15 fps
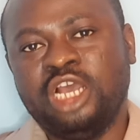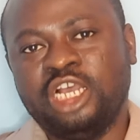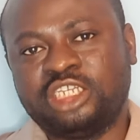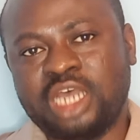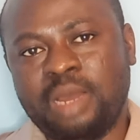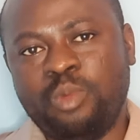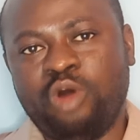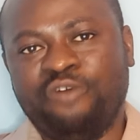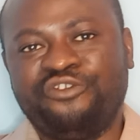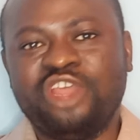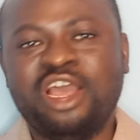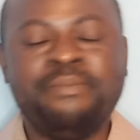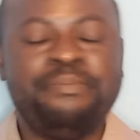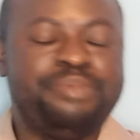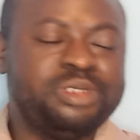Some of
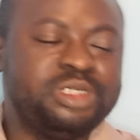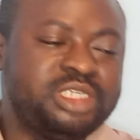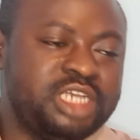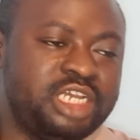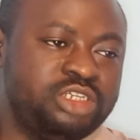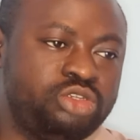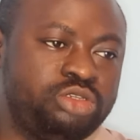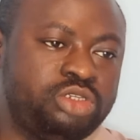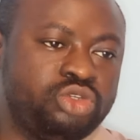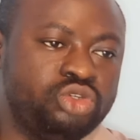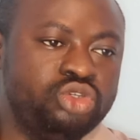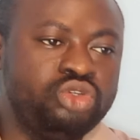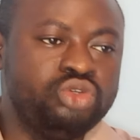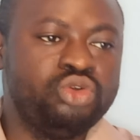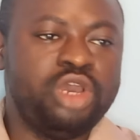them present
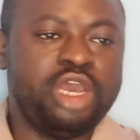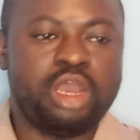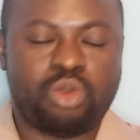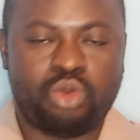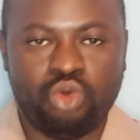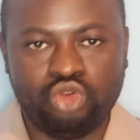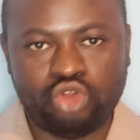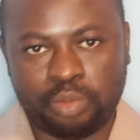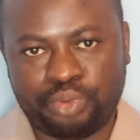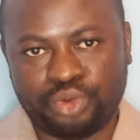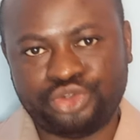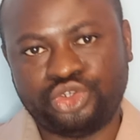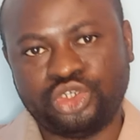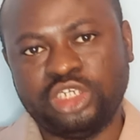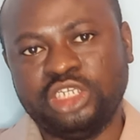to you a good
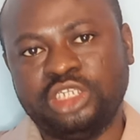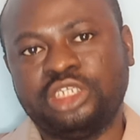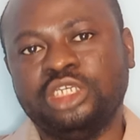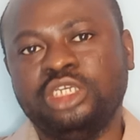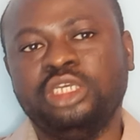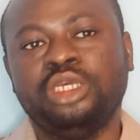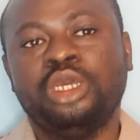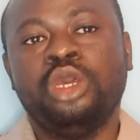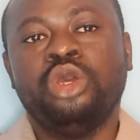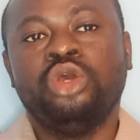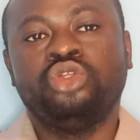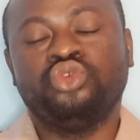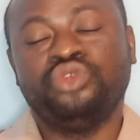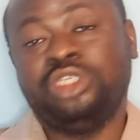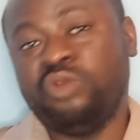opportunity
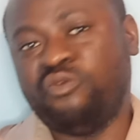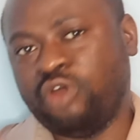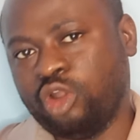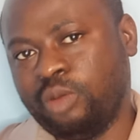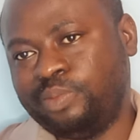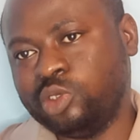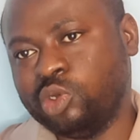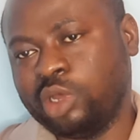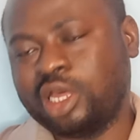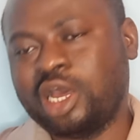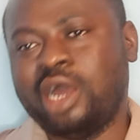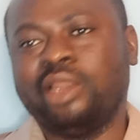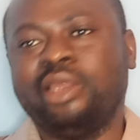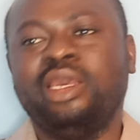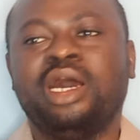to develop your
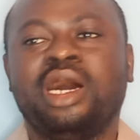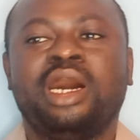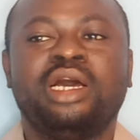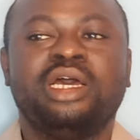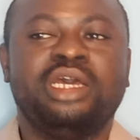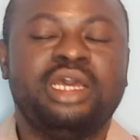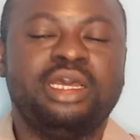career,